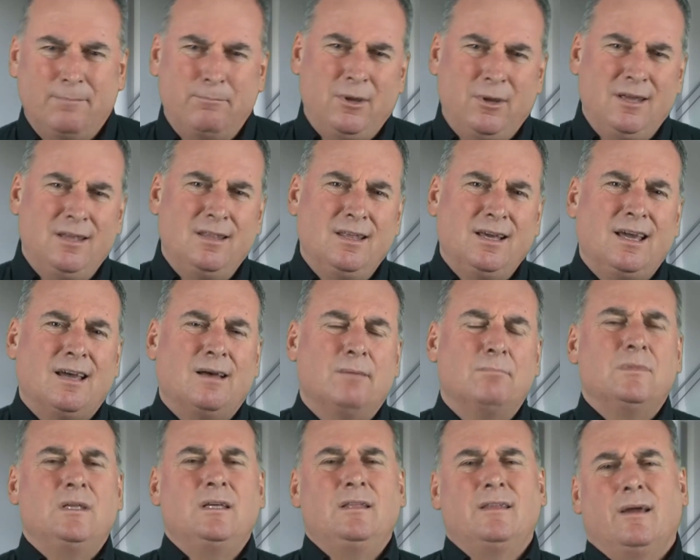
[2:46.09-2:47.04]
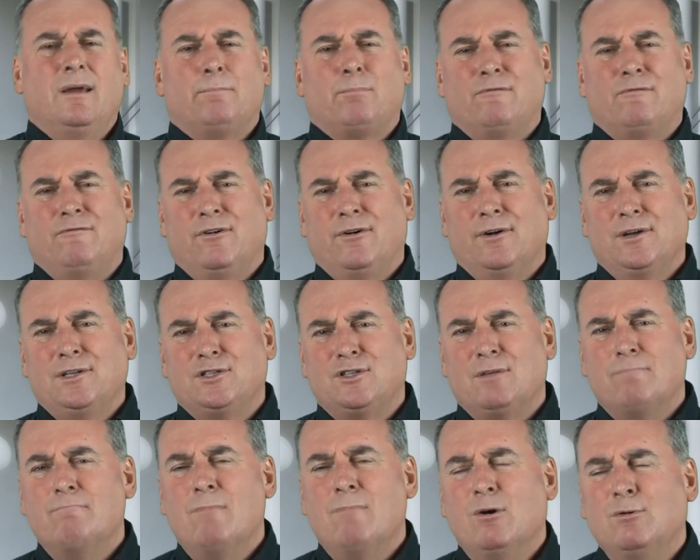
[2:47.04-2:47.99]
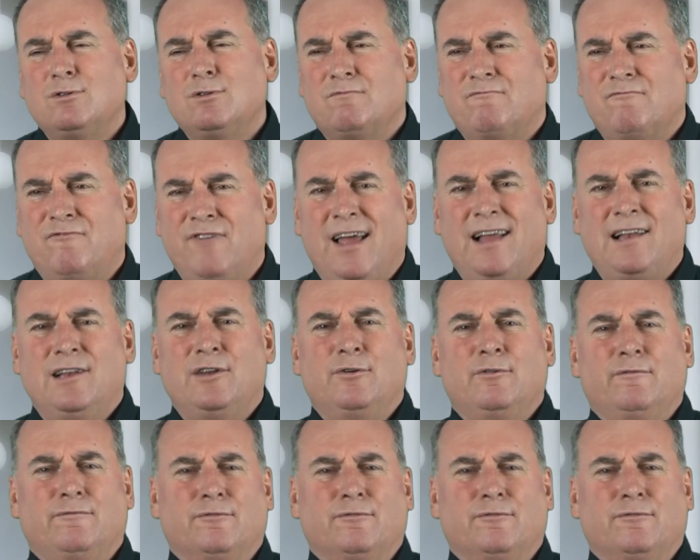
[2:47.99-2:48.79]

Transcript: be the company that provides the most value